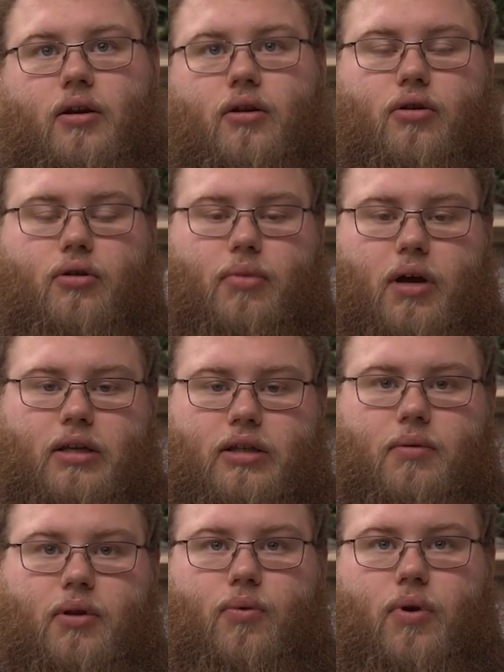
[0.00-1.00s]
and you can
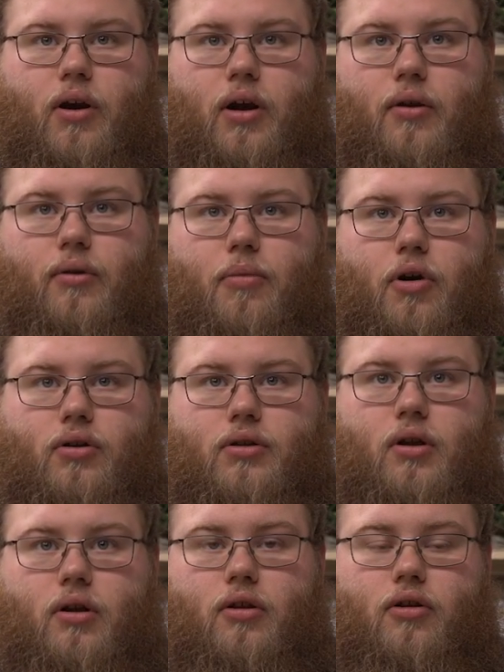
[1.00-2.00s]
possibly wear out parts
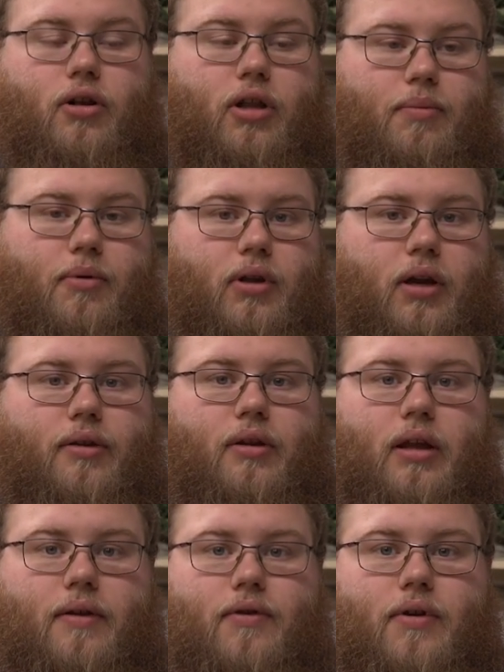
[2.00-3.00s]
on your clipper like the
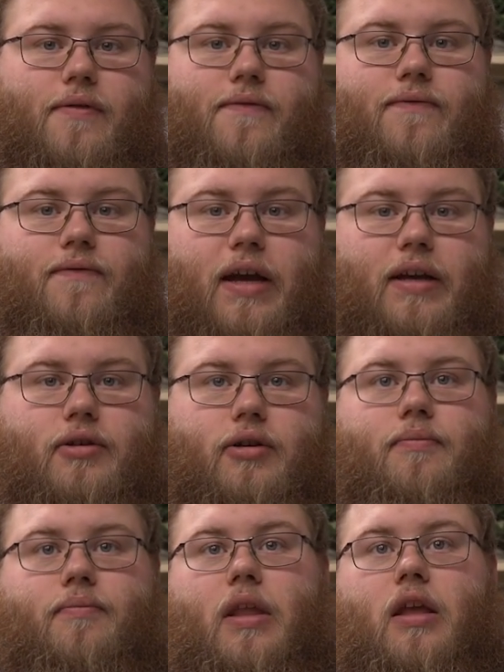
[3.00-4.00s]
lever even faster.